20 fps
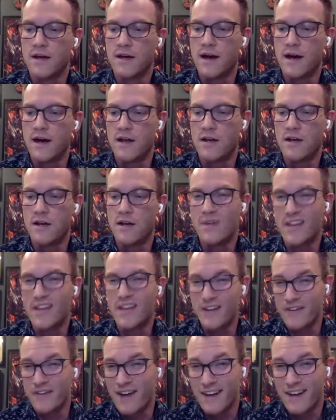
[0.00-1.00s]
uh, know
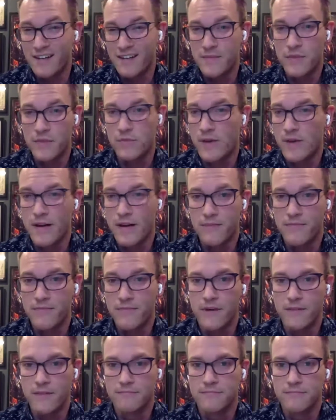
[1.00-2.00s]
that you're not going to be great up
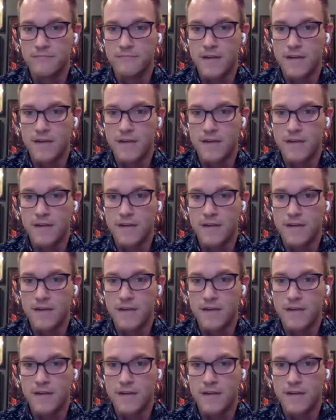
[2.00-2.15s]
front.